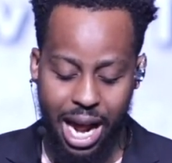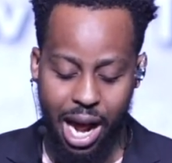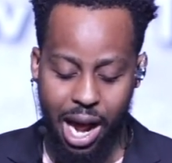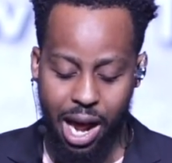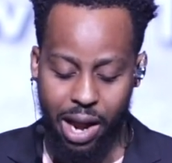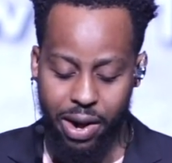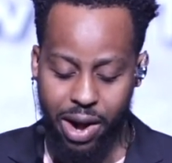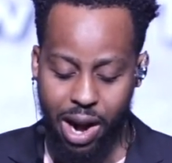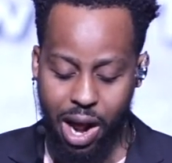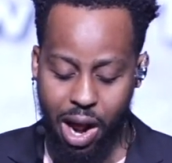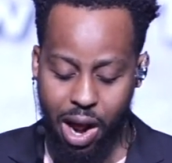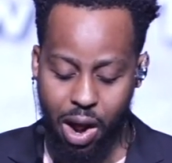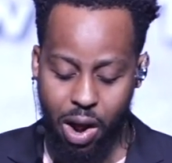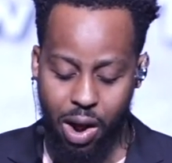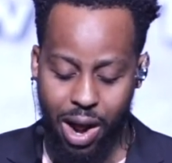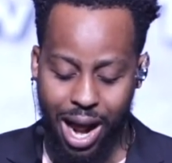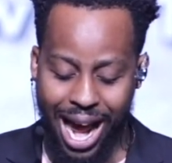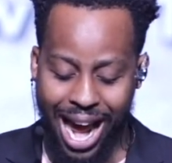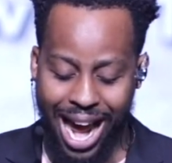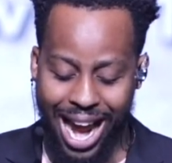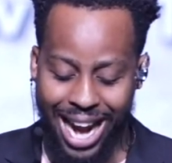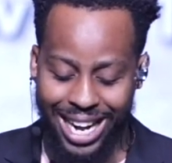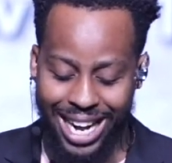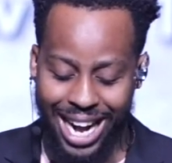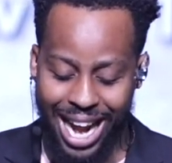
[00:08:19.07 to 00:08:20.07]
oh no,
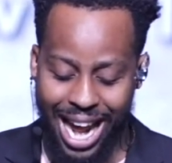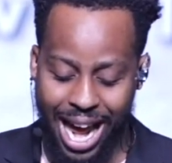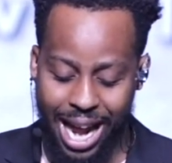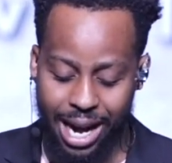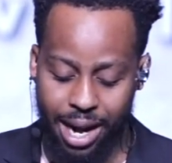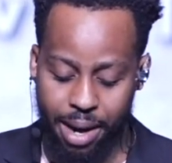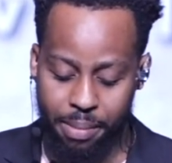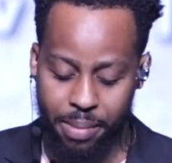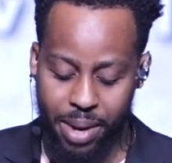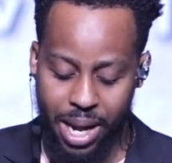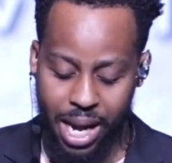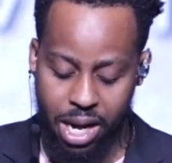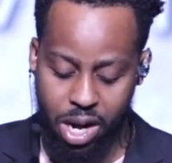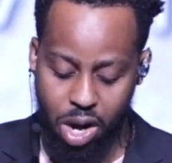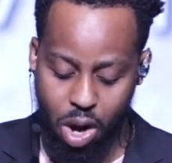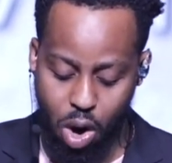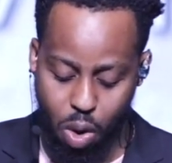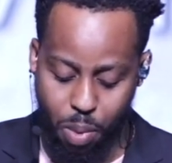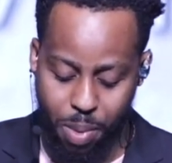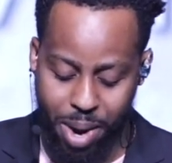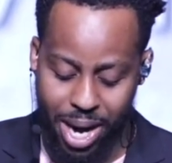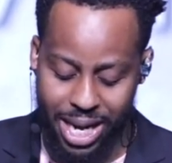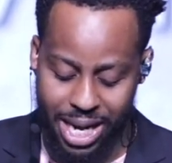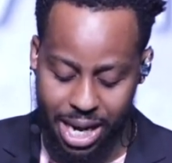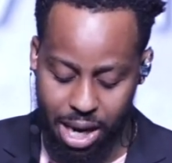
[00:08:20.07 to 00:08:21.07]
I got him and
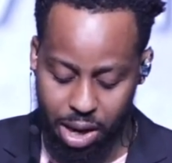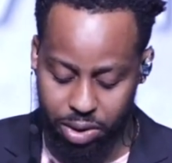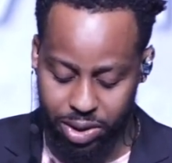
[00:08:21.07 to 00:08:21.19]
nobody